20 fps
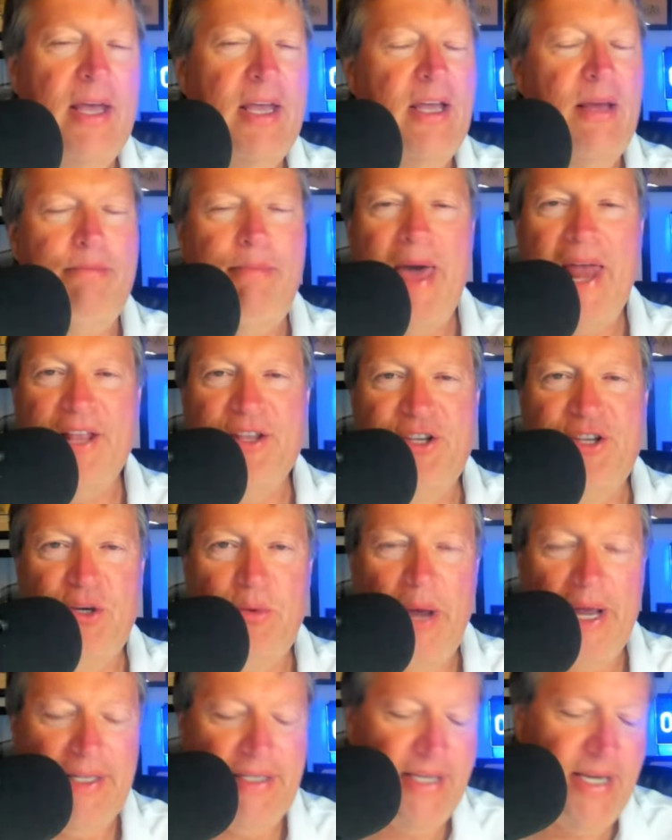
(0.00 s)
He bet at
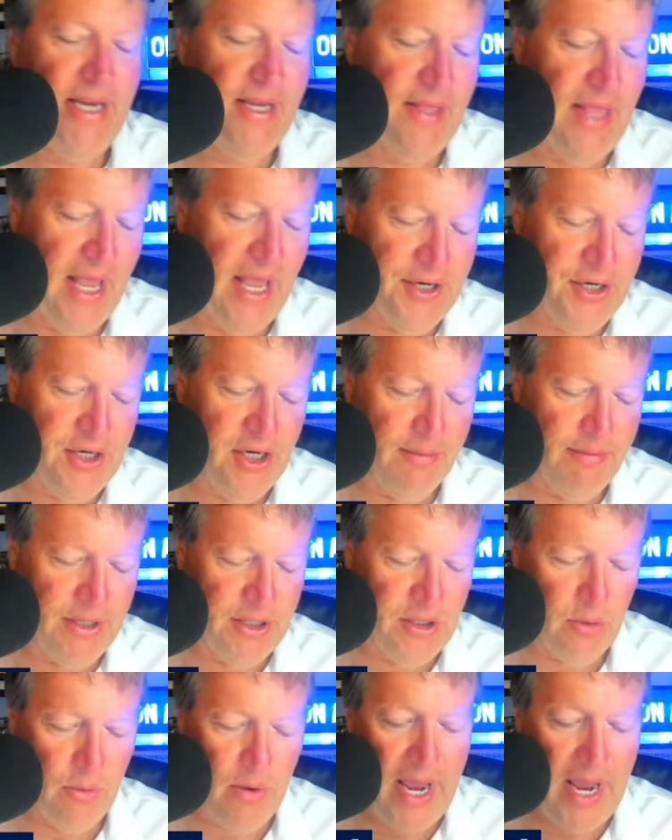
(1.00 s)
218 last year,
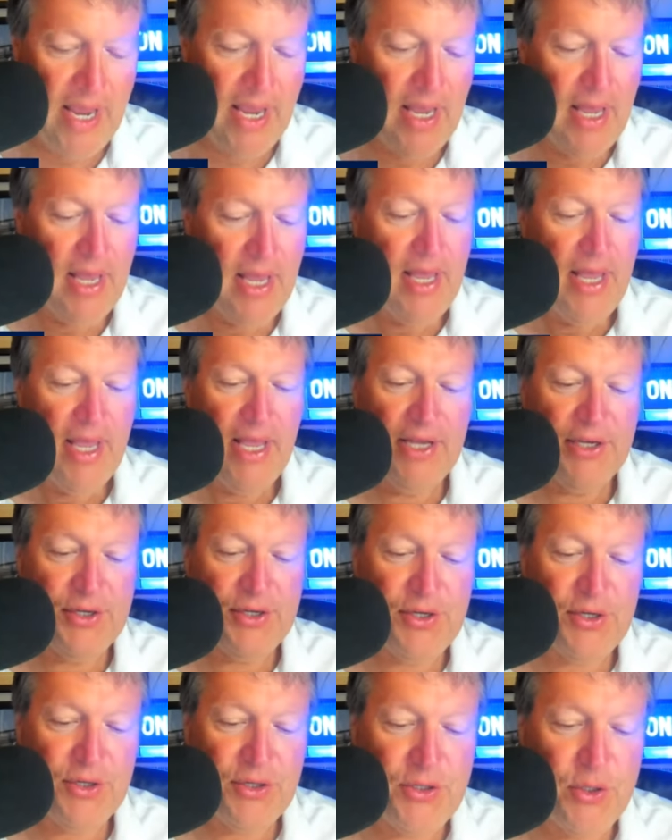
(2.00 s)
but Turang
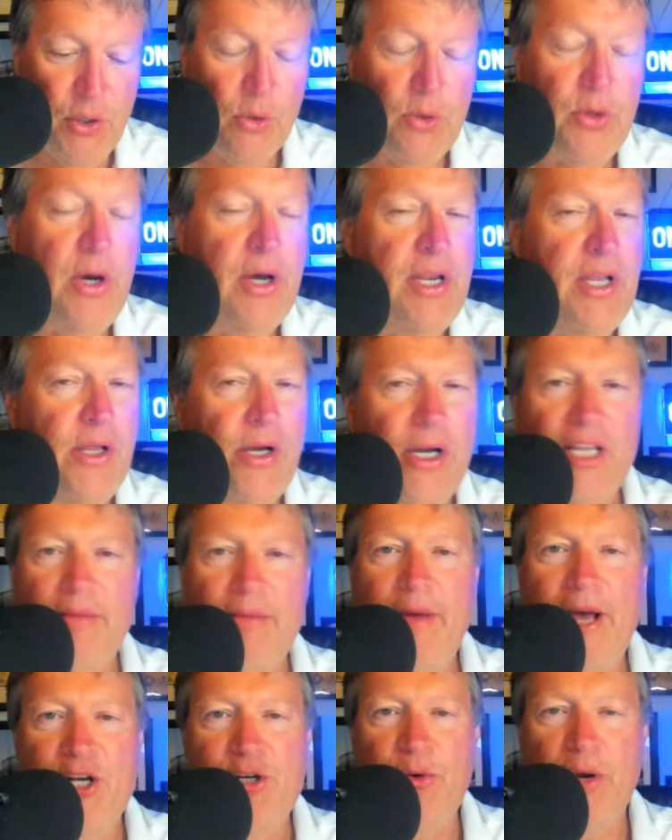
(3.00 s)
is so good. You look at
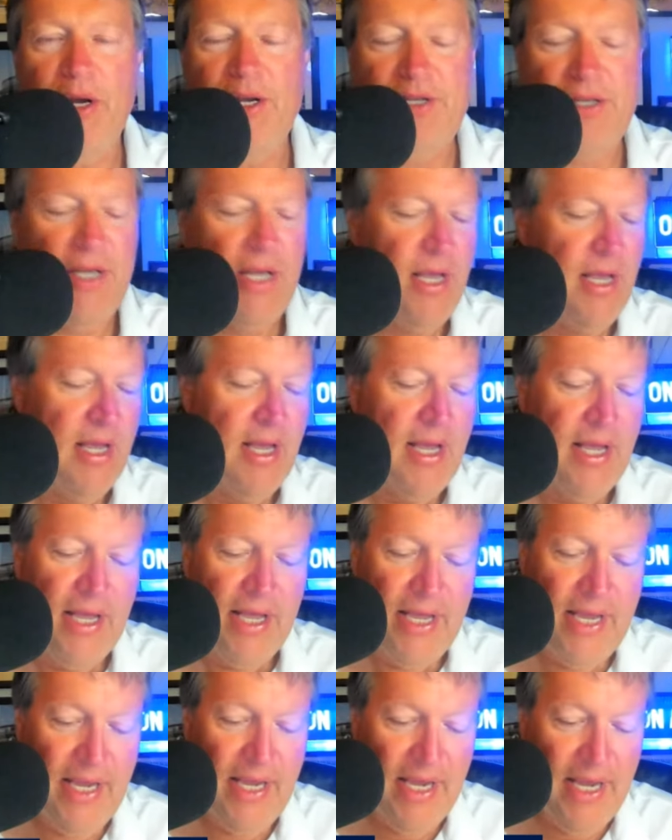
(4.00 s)
the metrics,
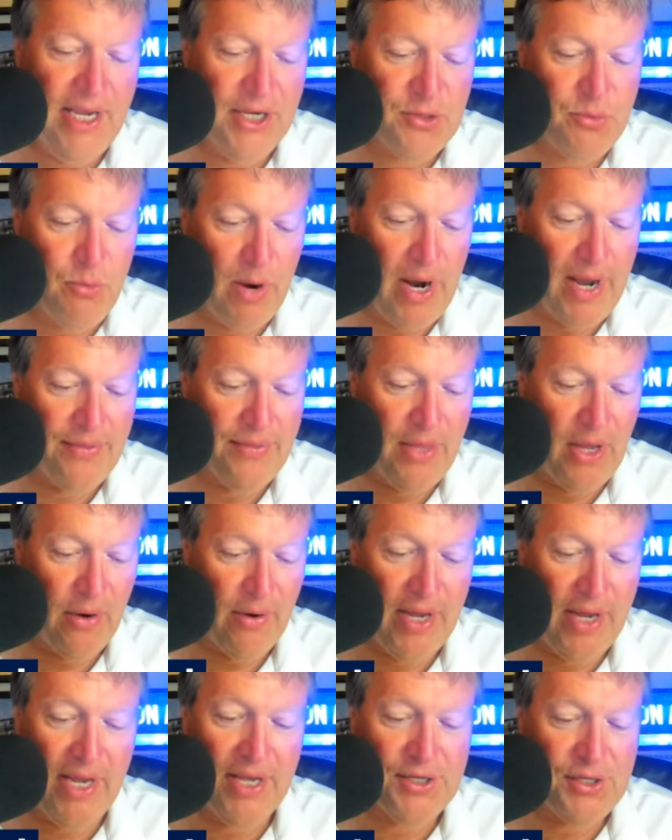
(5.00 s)
he, he's right
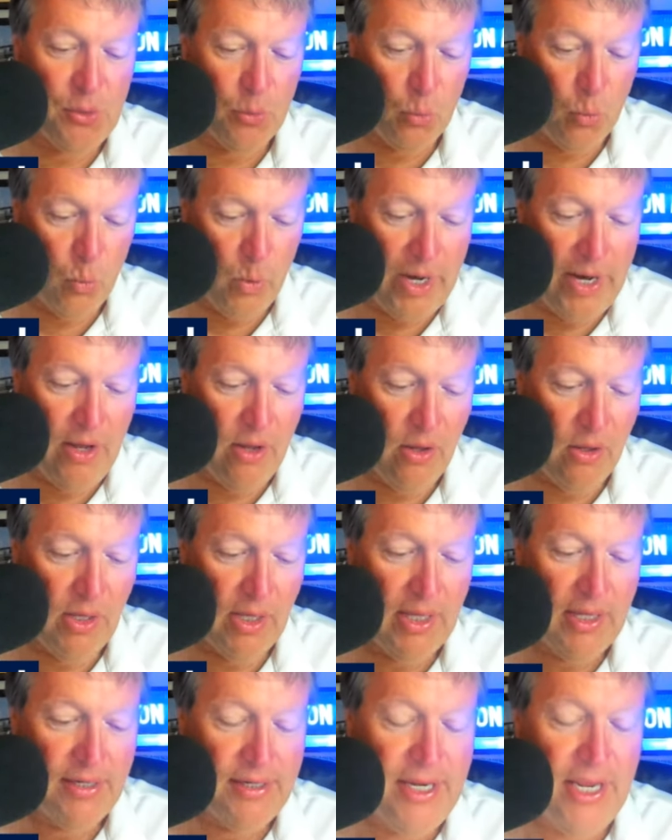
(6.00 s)
there. He is the
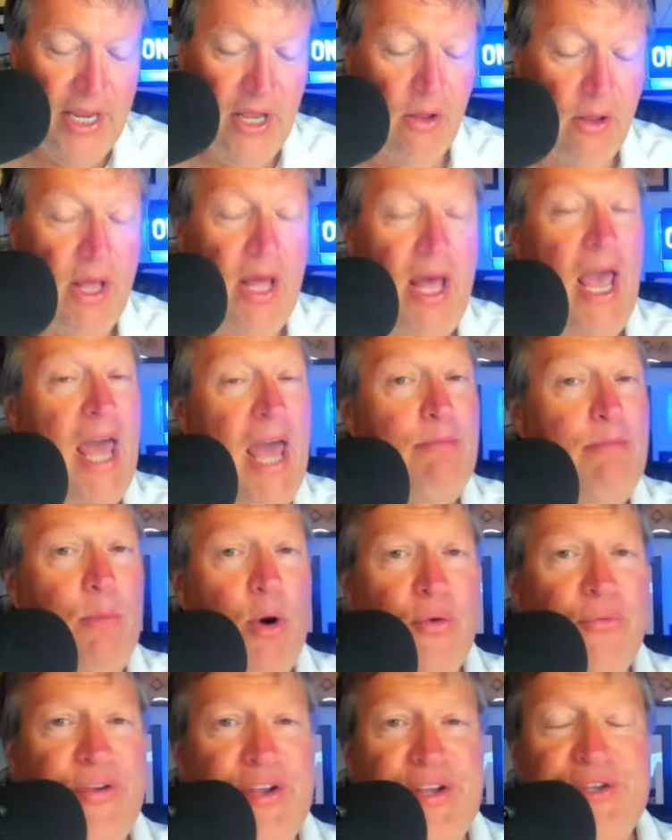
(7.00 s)
real deal. And
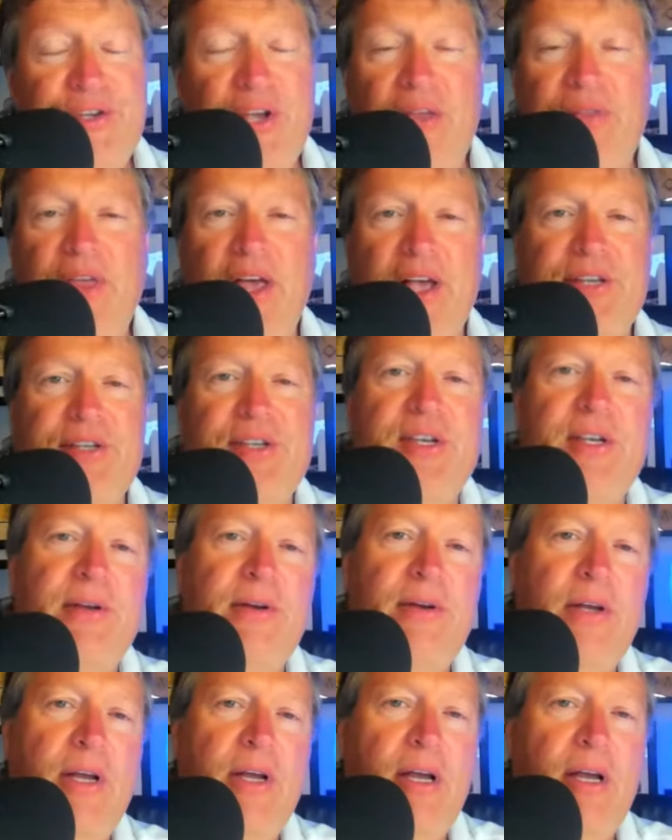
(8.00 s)
Murphy said this